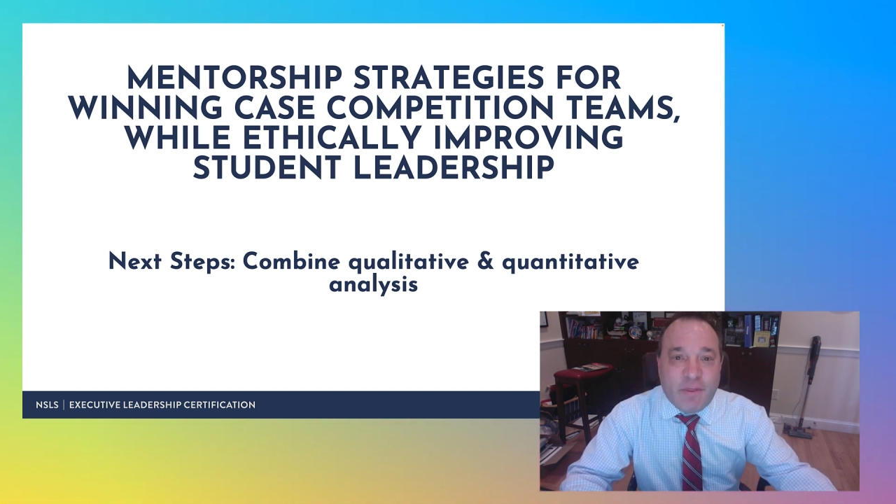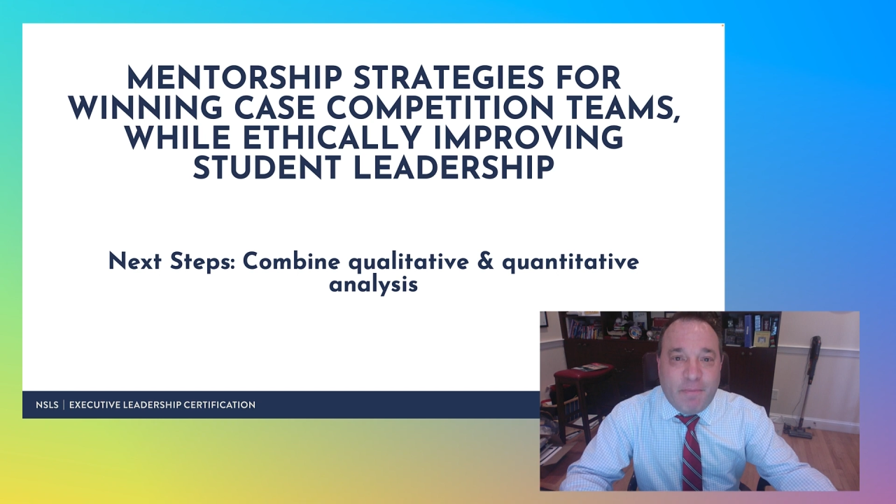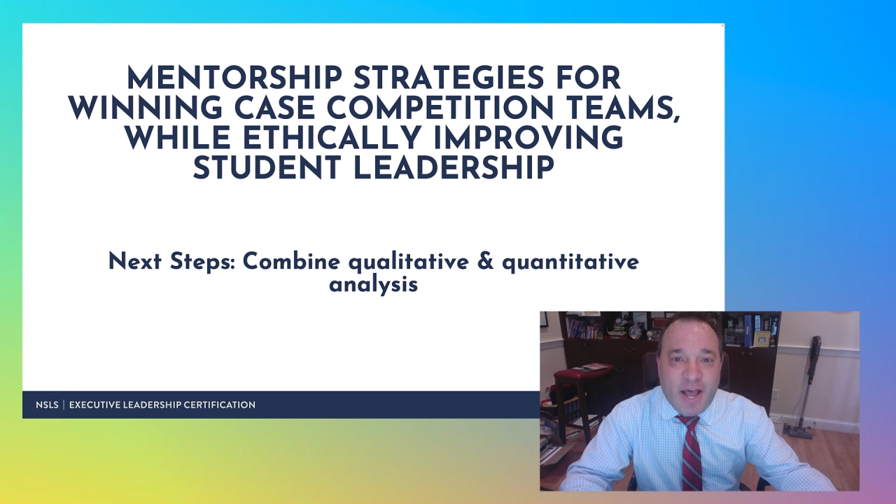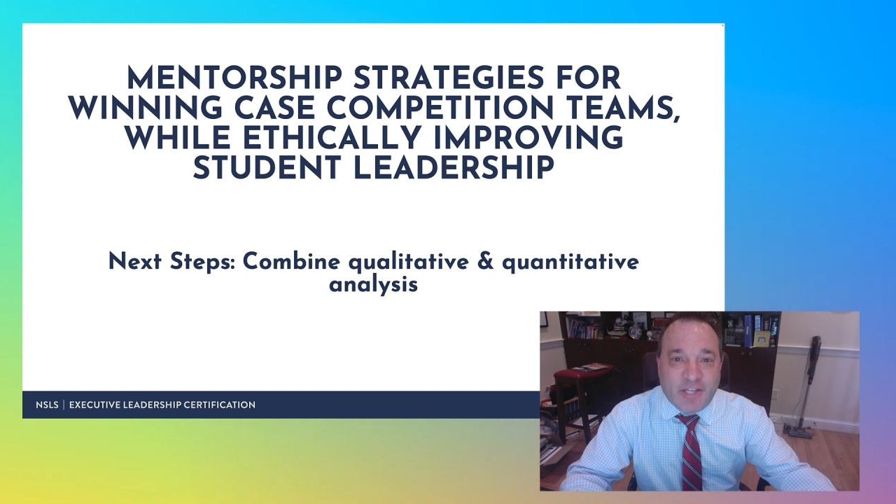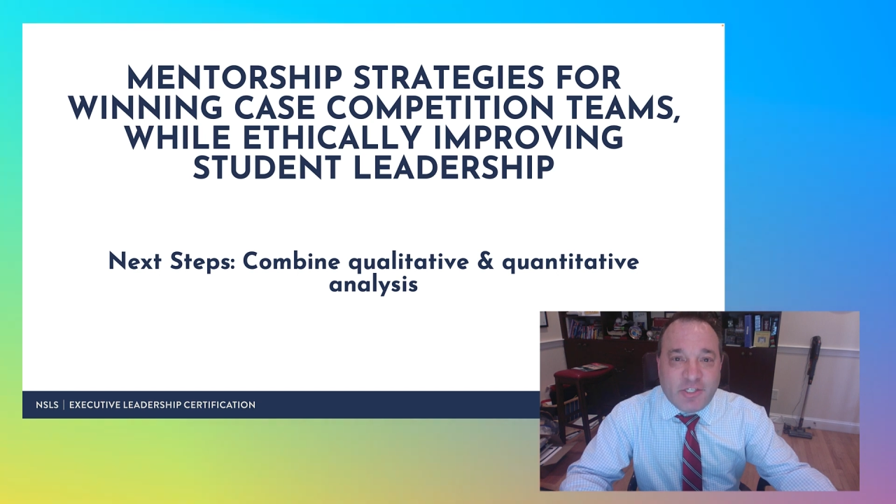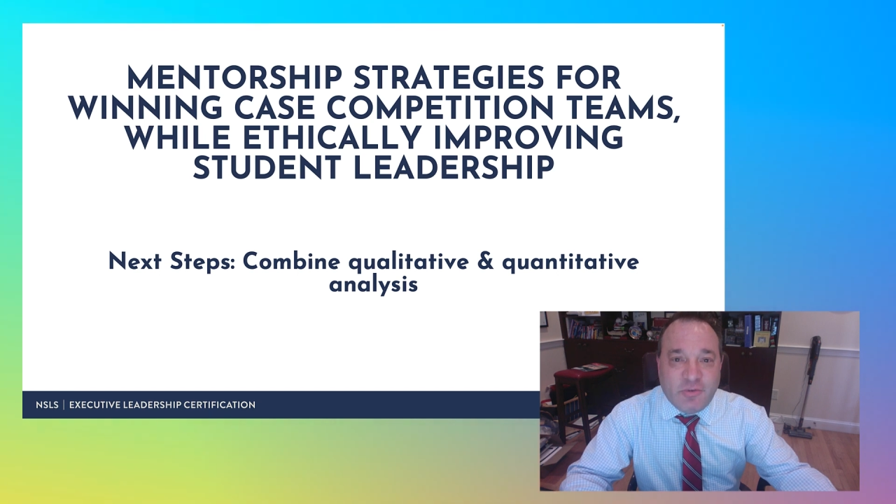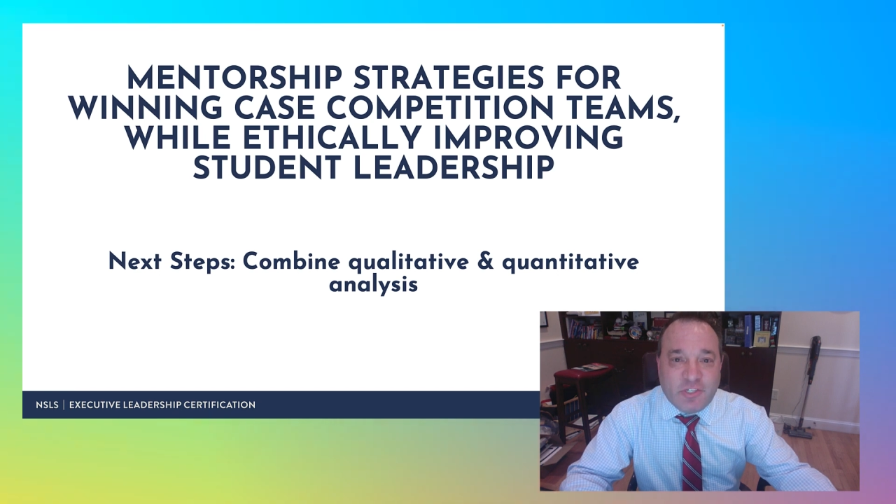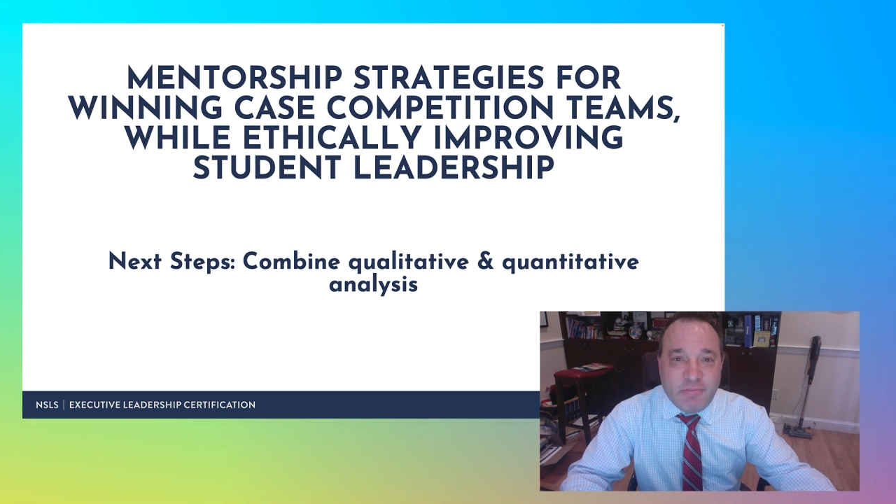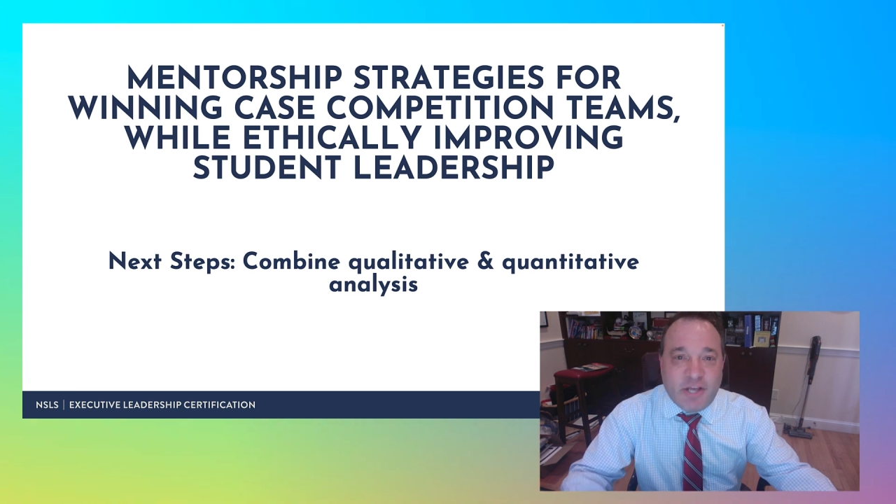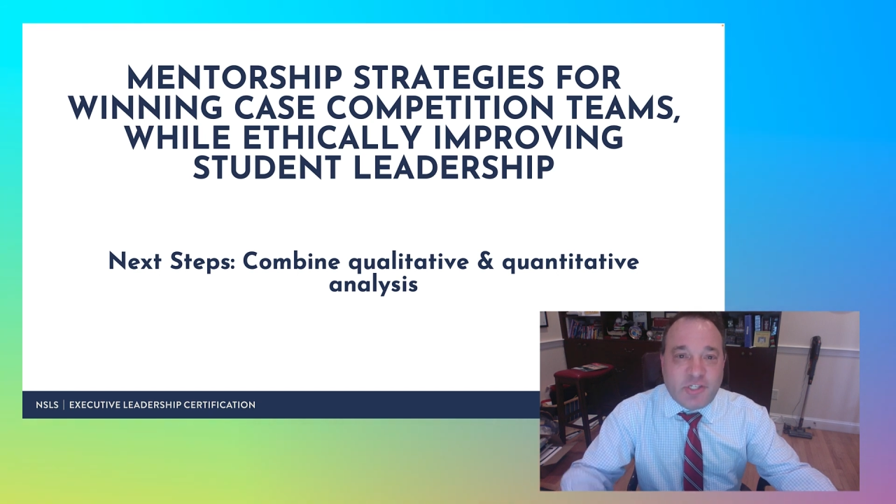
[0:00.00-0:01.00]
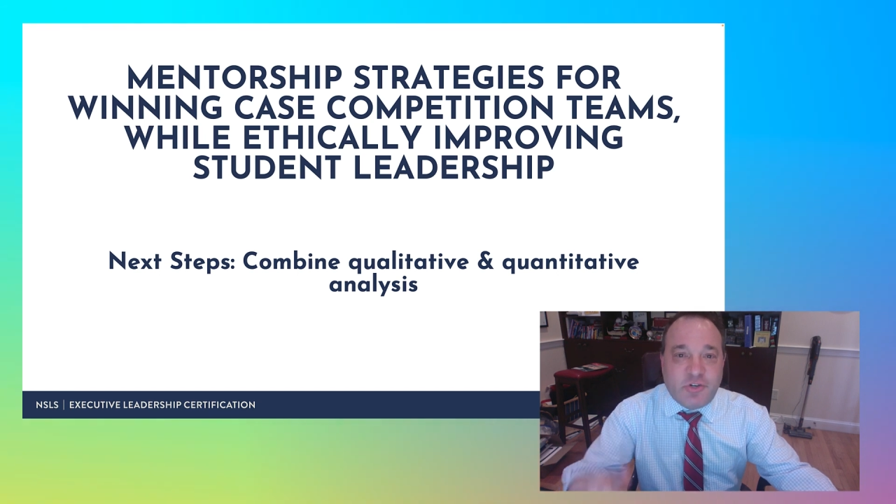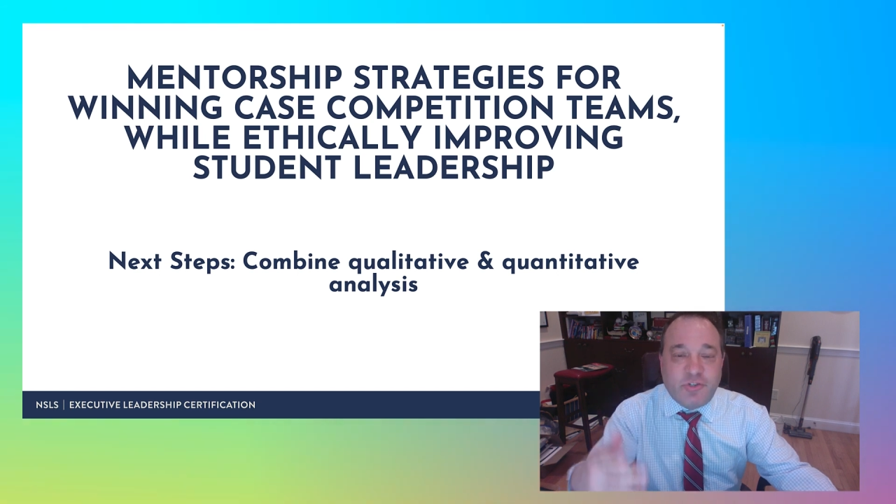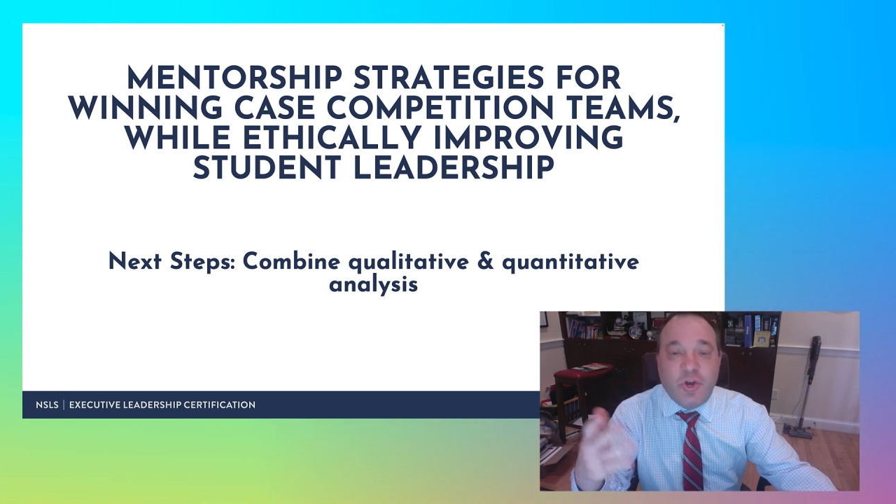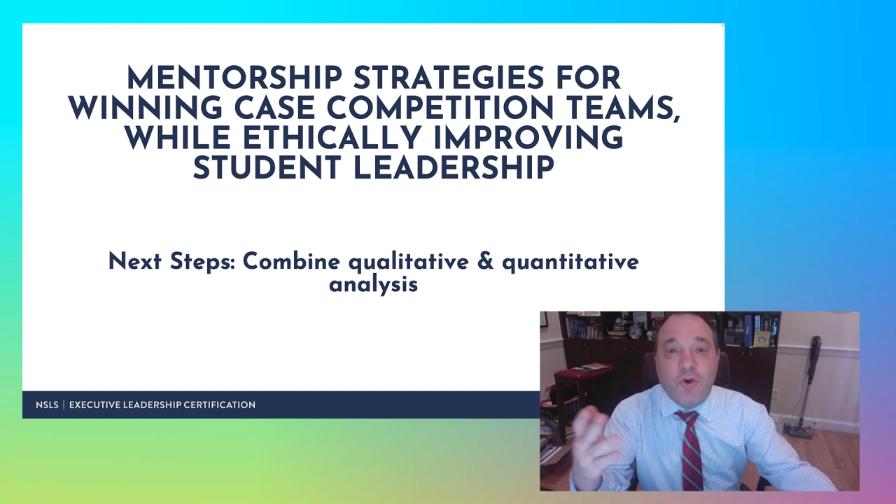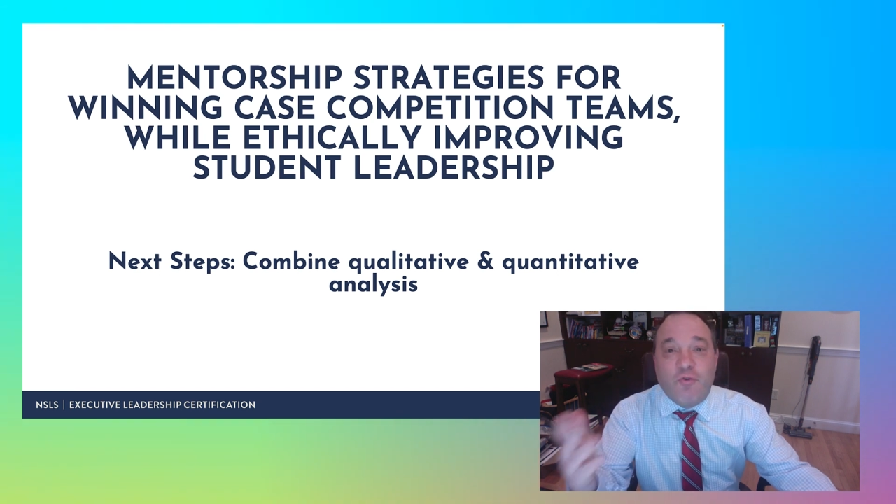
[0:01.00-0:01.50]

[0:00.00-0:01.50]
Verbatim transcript: the past two semesters